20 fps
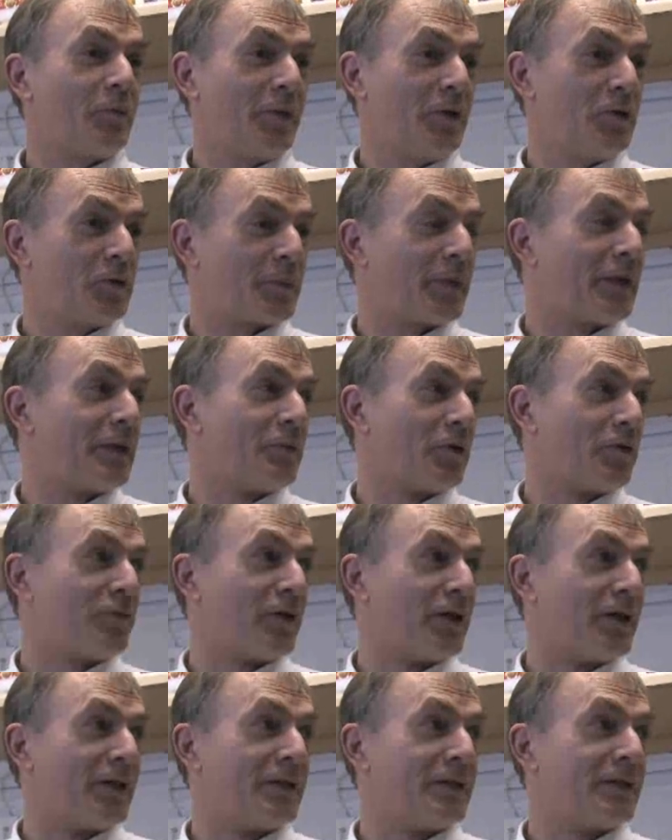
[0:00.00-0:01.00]
most people
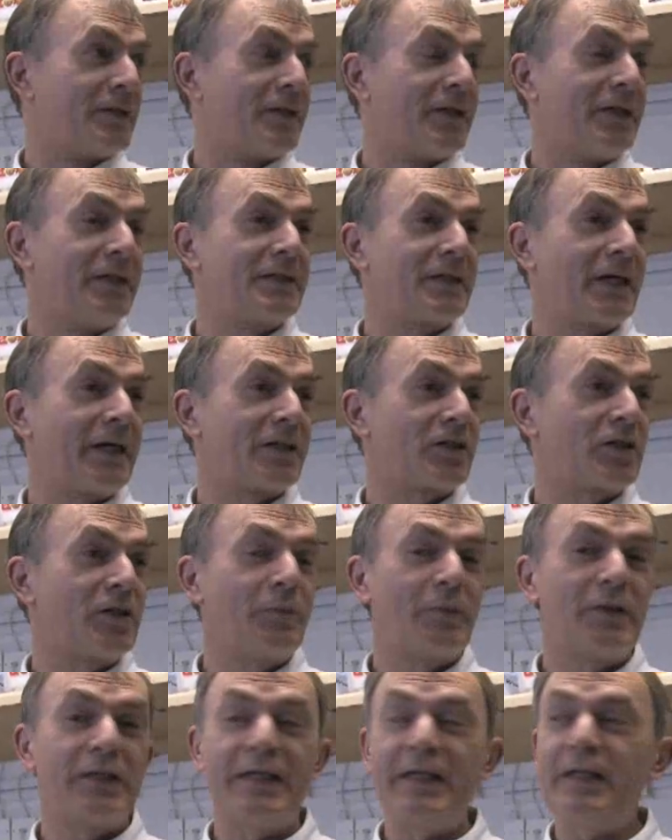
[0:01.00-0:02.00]
find, is actually
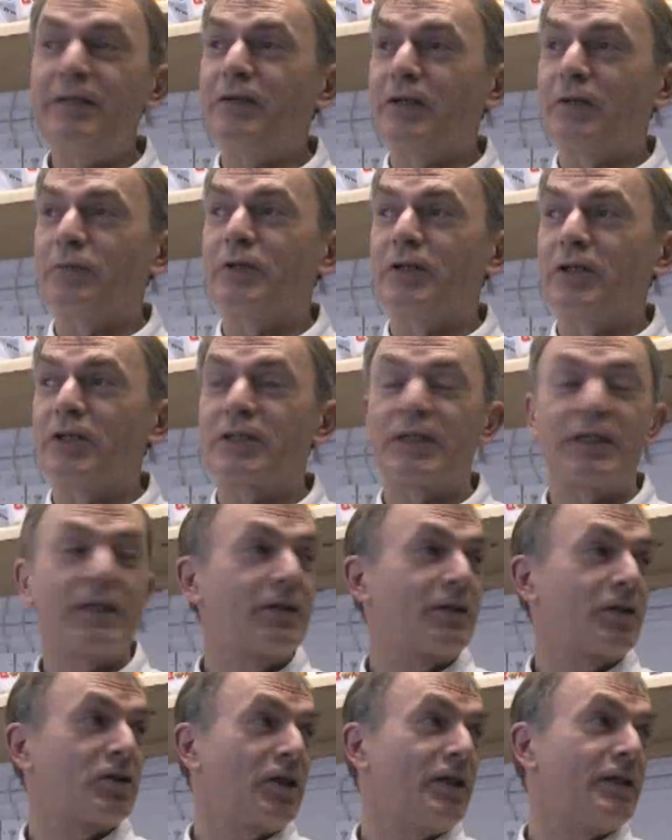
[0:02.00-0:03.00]
believing what you're seeing
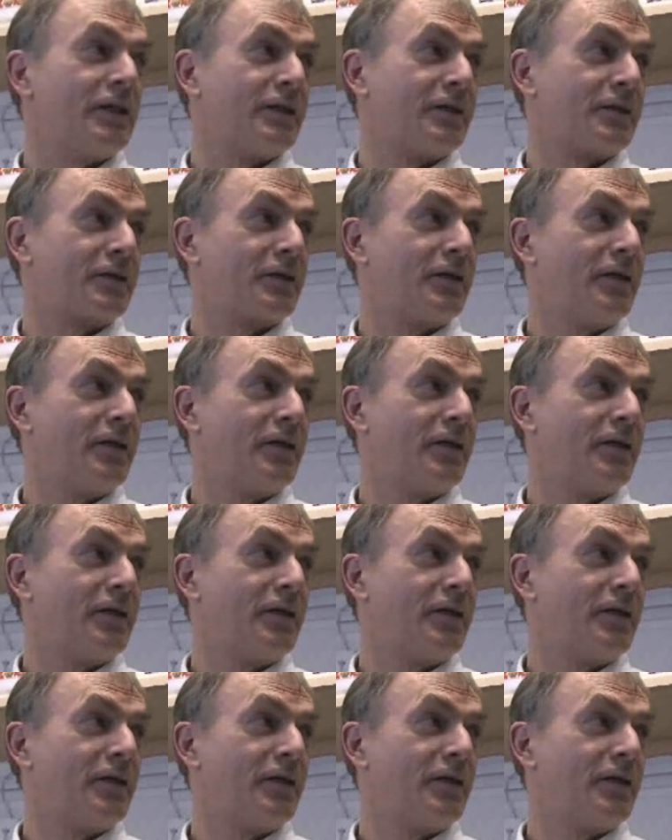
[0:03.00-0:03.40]
on the chart.